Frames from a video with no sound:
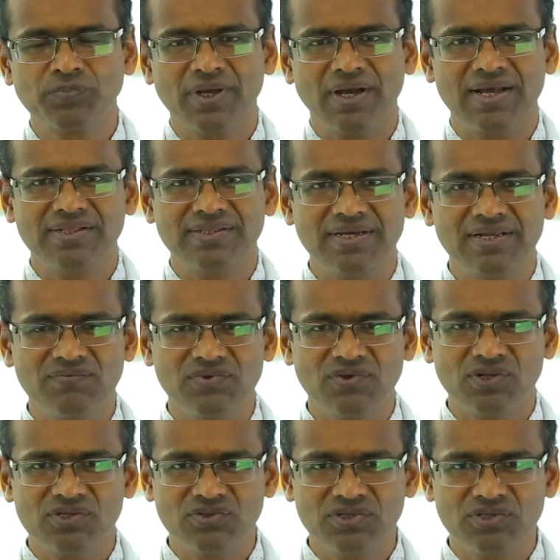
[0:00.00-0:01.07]
and then we
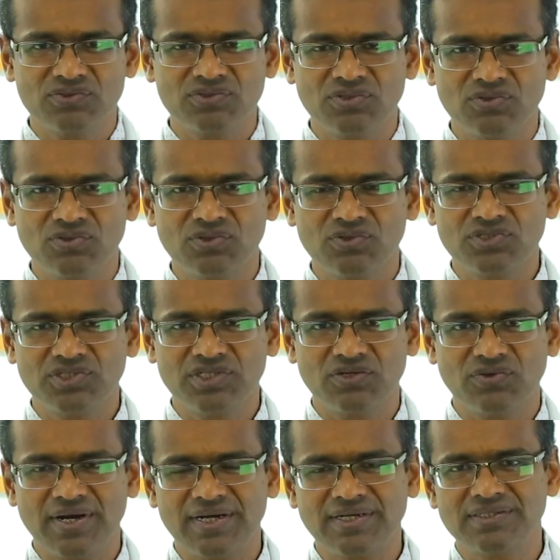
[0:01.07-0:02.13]
also use low dose
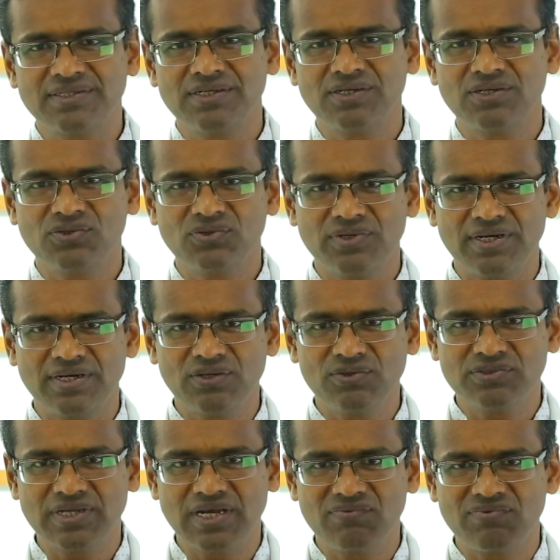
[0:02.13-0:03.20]
steroids to
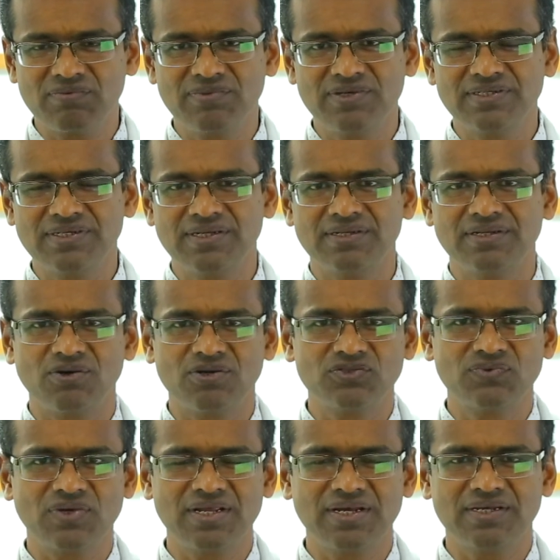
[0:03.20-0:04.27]
reduce the inflammation or
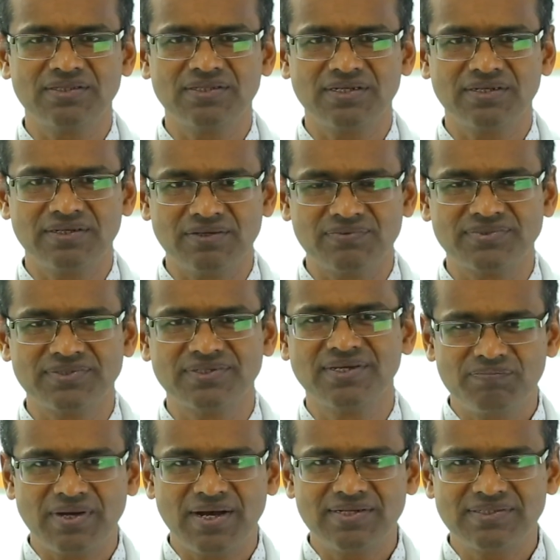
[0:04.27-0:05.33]
swelling in the nerves,
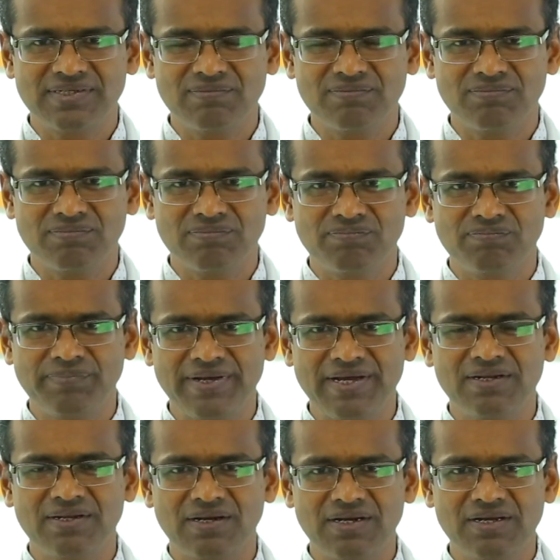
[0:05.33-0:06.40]
and some
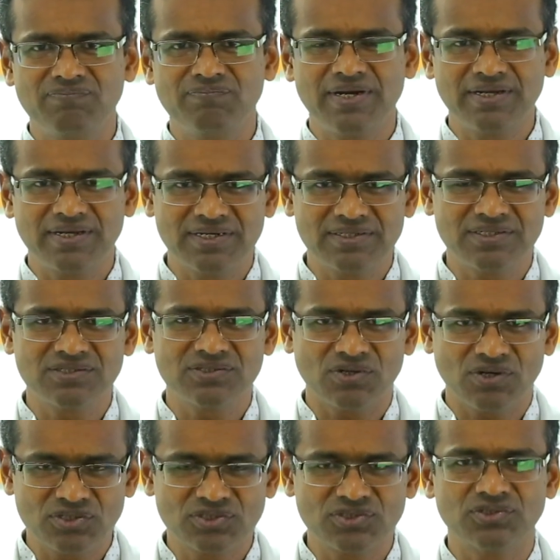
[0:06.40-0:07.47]
pain relief medications
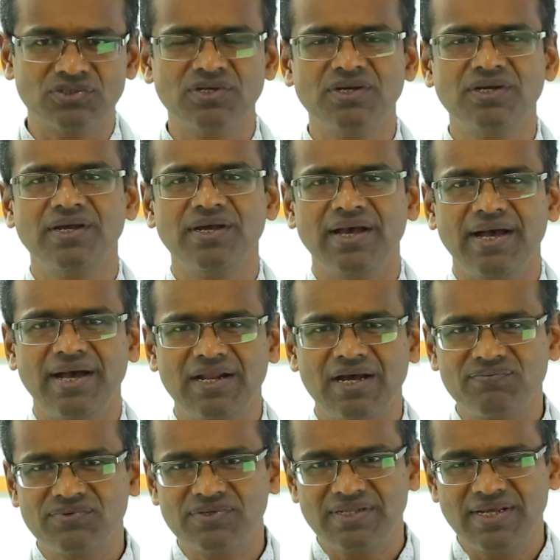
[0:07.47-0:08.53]
also. And
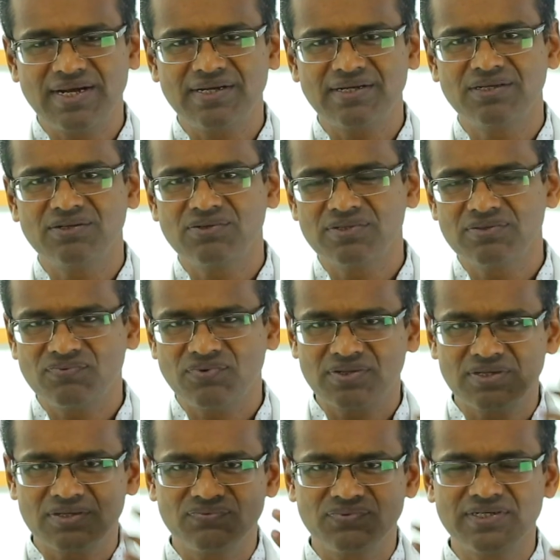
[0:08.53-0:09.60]
after that, you know, for
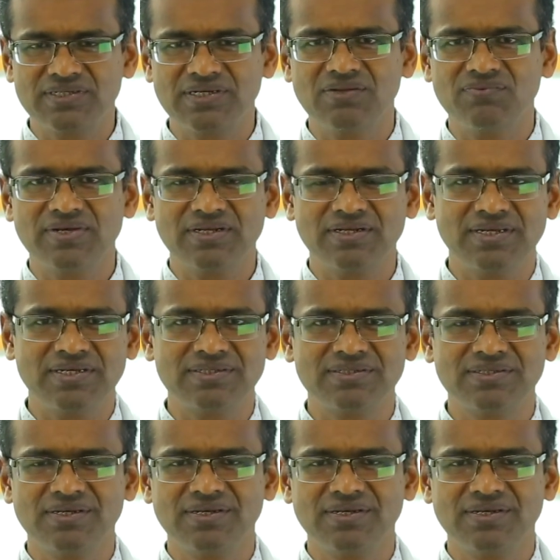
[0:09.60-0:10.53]
the facial weakness,